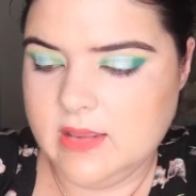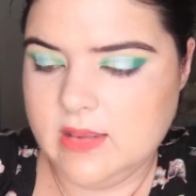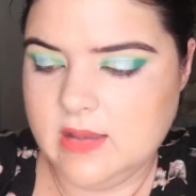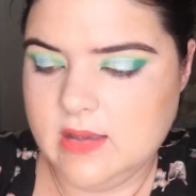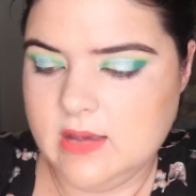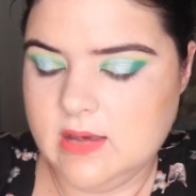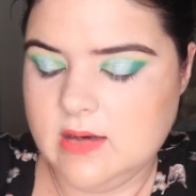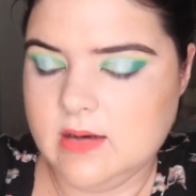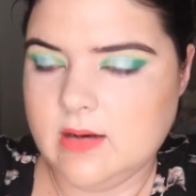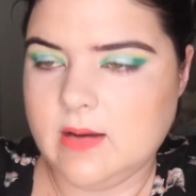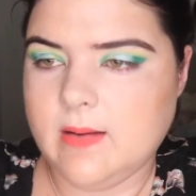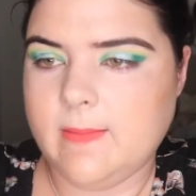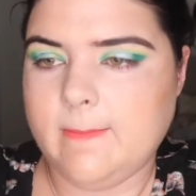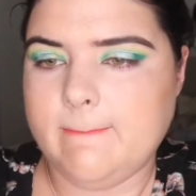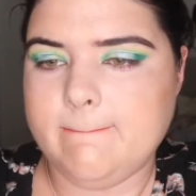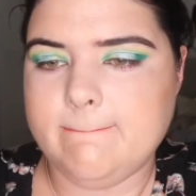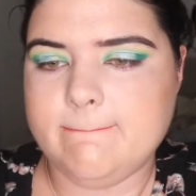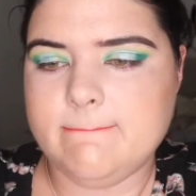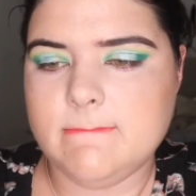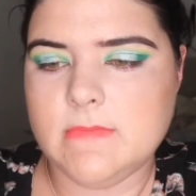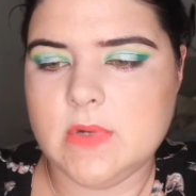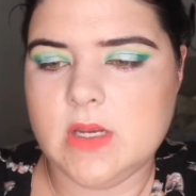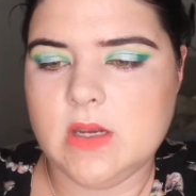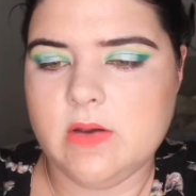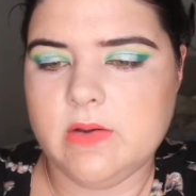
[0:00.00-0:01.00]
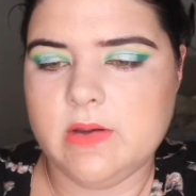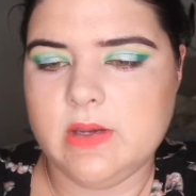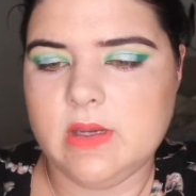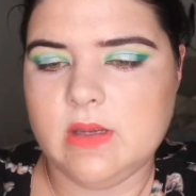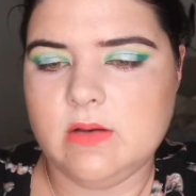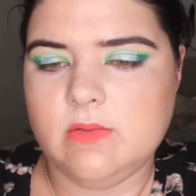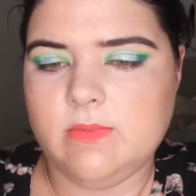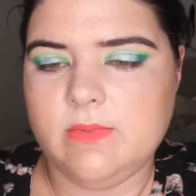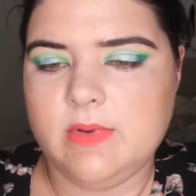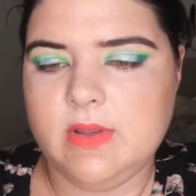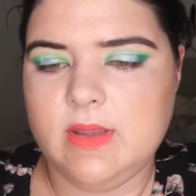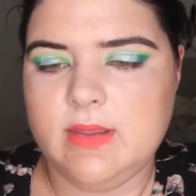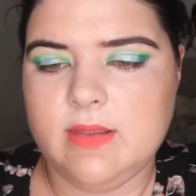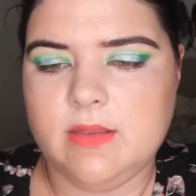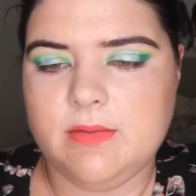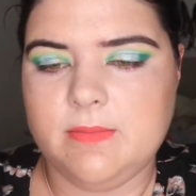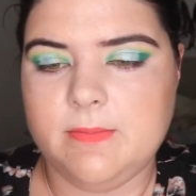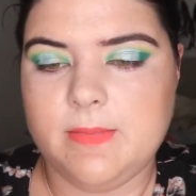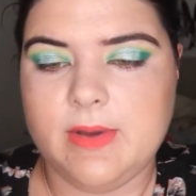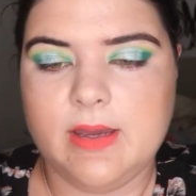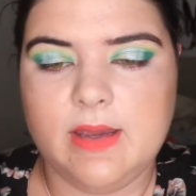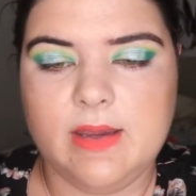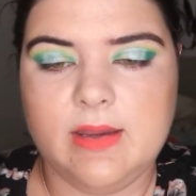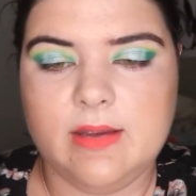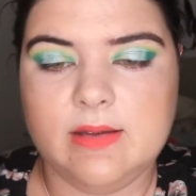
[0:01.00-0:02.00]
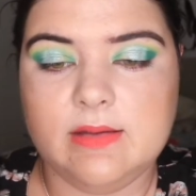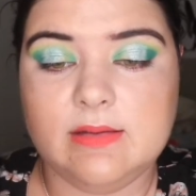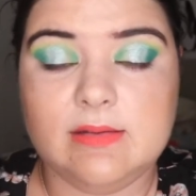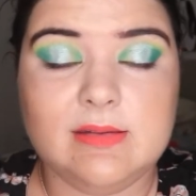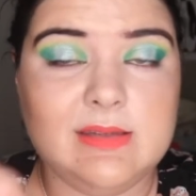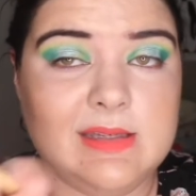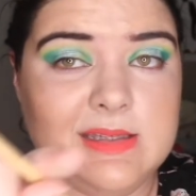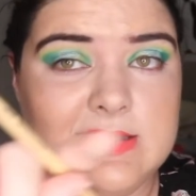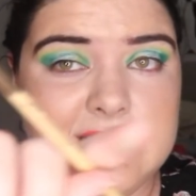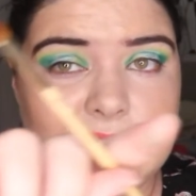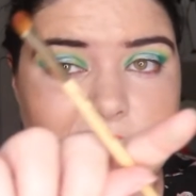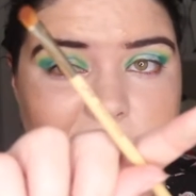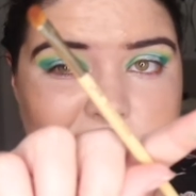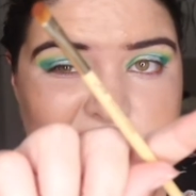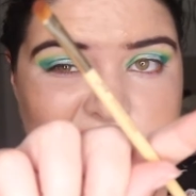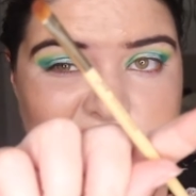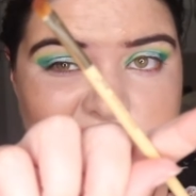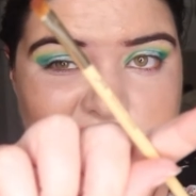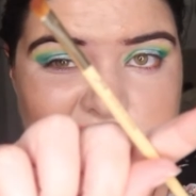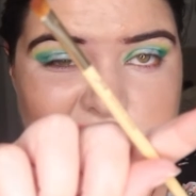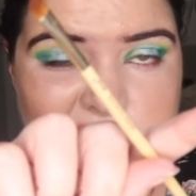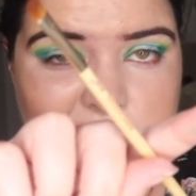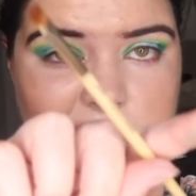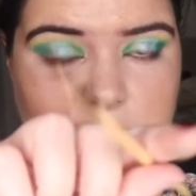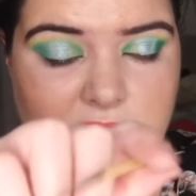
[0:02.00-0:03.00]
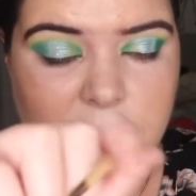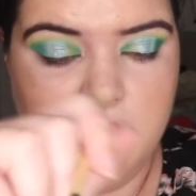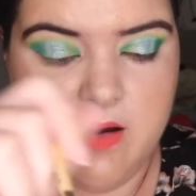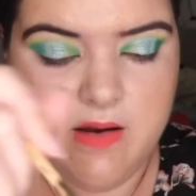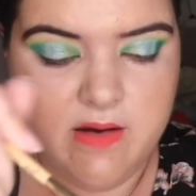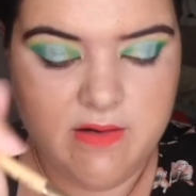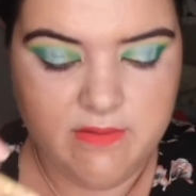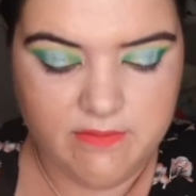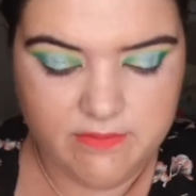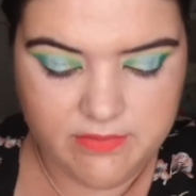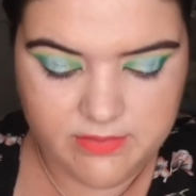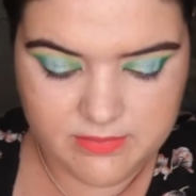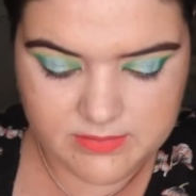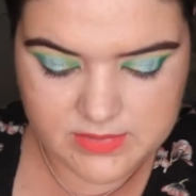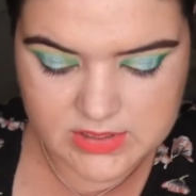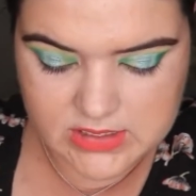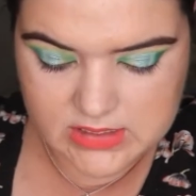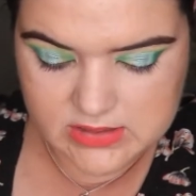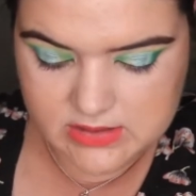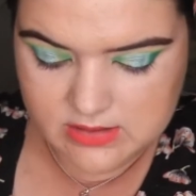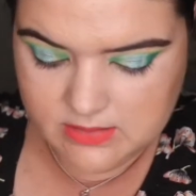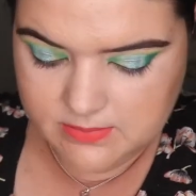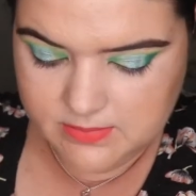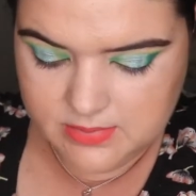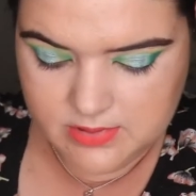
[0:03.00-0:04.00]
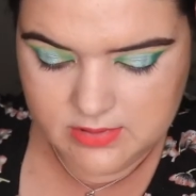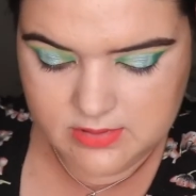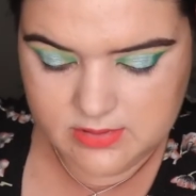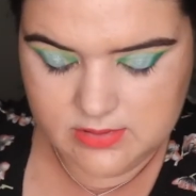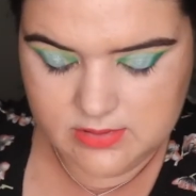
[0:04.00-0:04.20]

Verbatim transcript: And then going in with my detail shader from Jessup